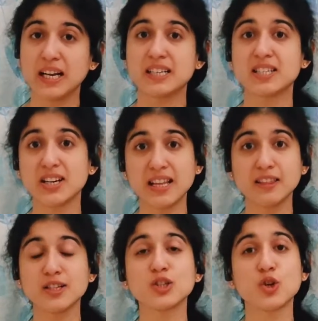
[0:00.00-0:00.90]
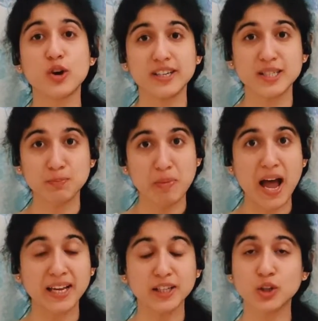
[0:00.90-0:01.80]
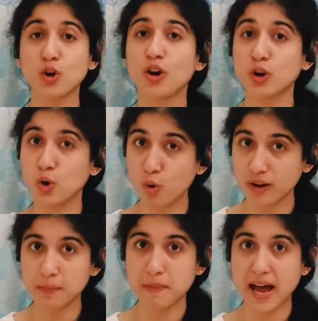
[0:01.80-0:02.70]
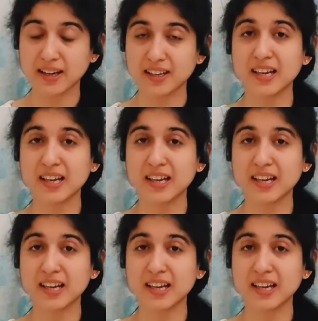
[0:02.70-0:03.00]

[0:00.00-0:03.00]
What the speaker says: it strengthens your spine, your lower back.